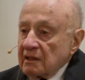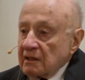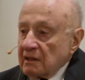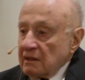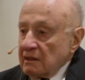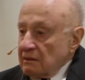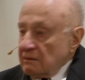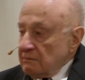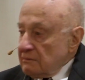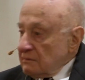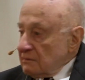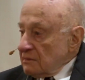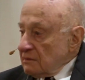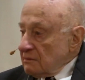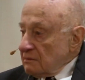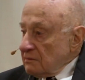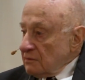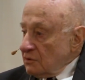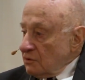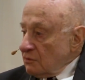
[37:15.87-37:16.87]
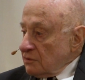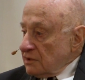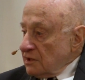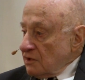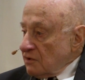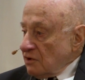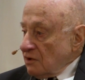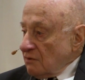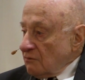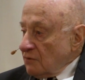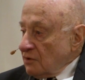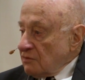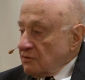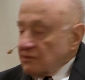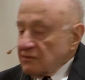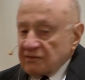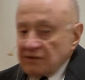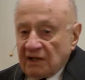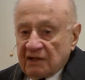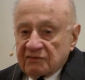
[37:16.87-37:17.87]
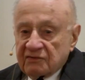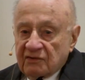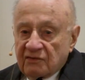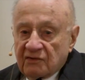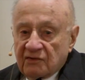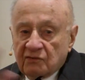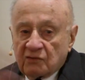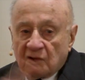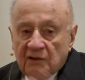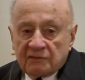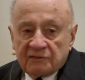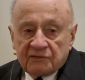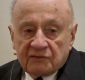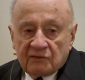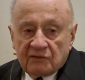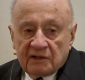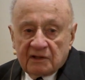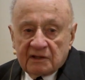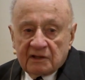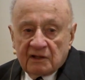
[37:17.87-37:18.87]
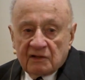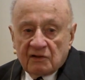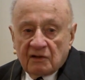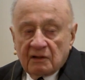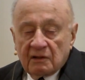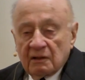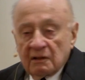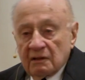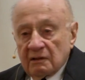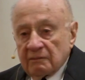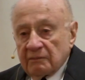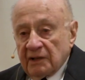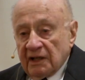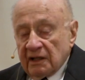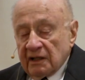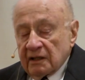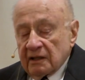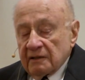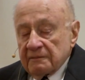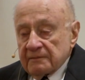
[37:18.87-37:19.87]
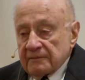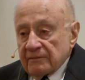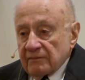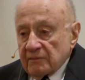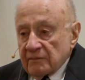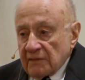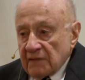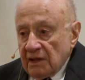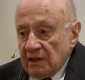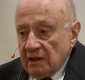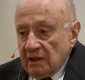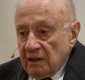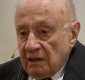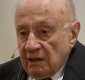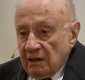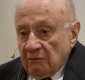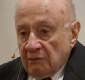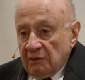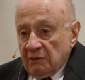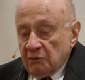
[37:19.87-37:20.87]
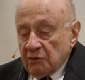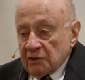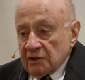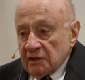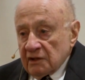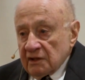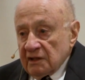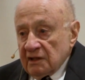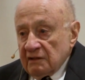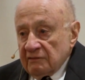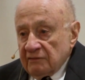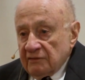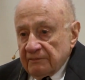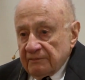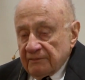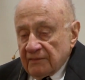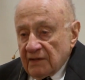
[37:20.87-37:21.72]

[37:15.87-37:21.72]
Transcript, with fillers: uh, new addition, which is next to the 12 story uh, bank and we wouldn't leave.